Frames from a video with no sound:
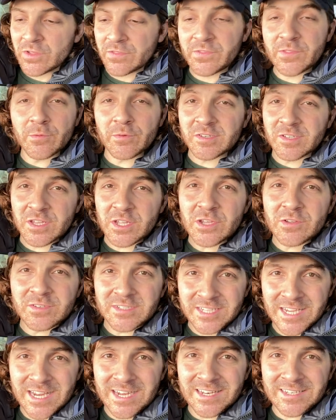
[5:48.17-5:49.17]
There was a
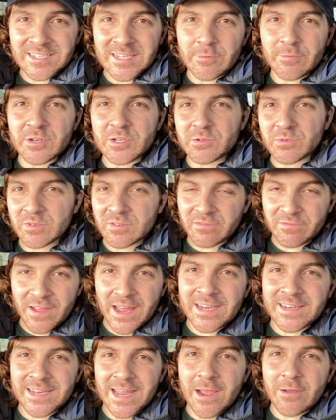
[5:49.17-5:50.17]
utility which was
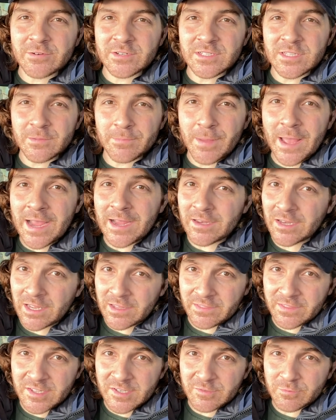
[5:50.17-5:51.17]
vanned out in the back
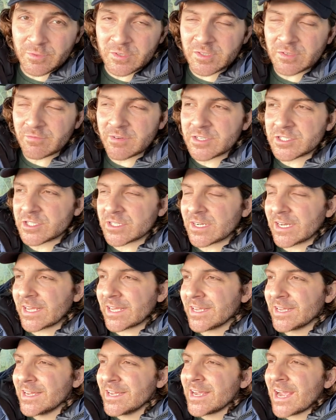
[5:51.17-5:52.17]
like this was
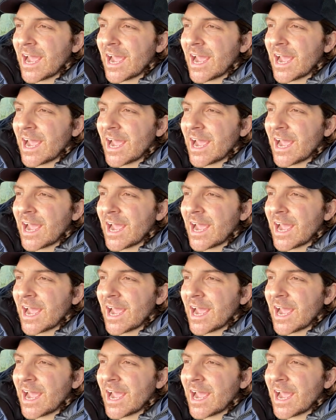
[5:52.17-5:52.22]
originally.